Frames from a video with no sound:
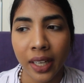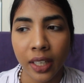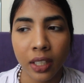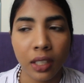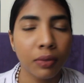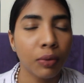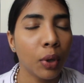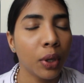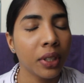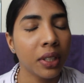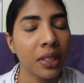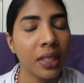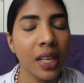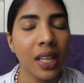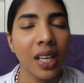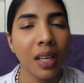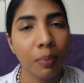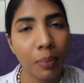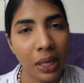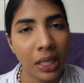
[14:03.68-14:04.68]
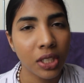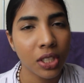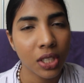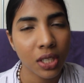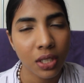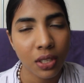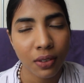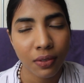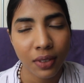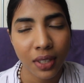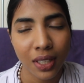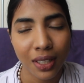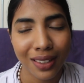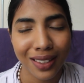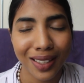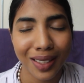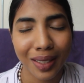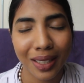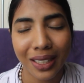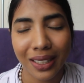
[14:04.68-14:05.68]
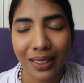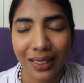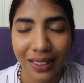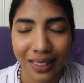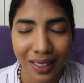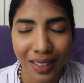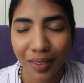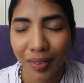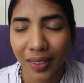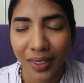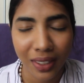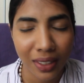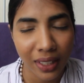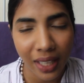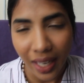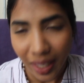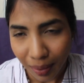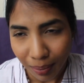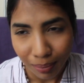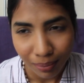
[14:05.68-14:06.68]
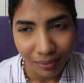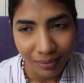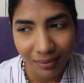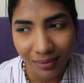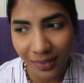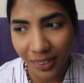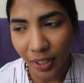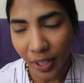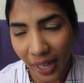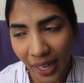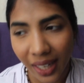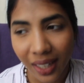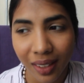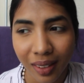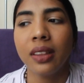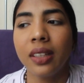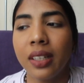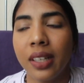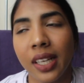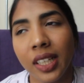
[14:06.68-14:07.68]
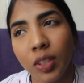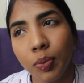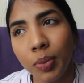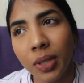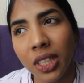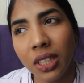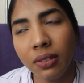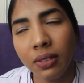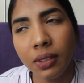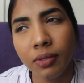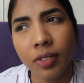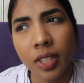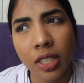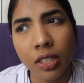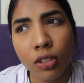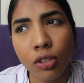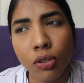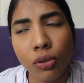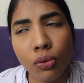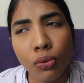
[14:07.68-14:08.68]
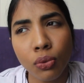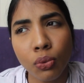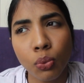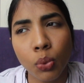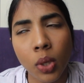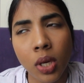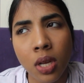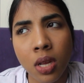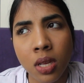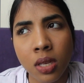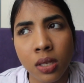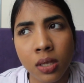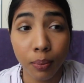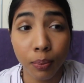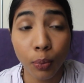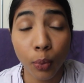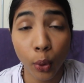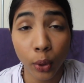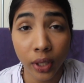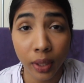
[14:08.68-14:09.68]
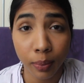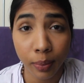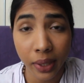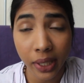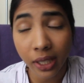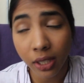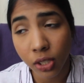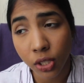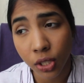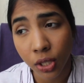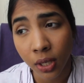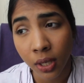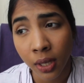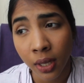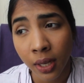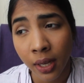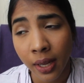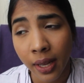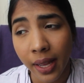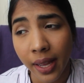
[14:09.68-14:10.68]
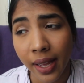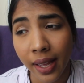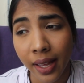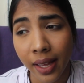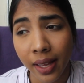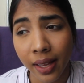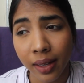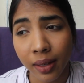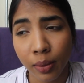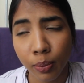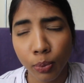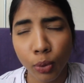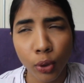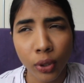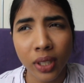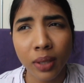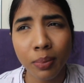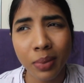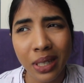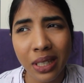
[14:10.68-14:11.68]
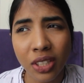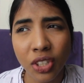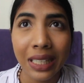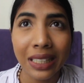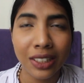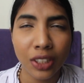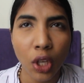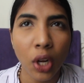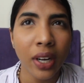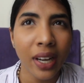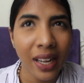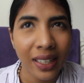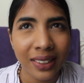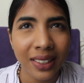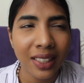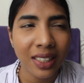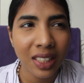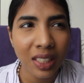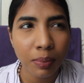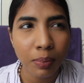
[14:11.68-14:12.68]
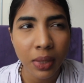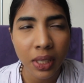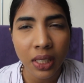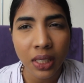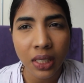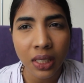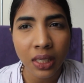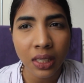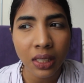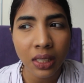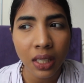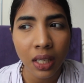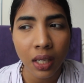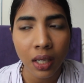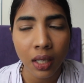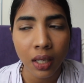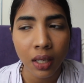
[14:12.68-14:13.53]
kind of avoided taking pictures of it because it wasn't that great. And the next place we went to was Broken Beach, and Broken Beach is not accessible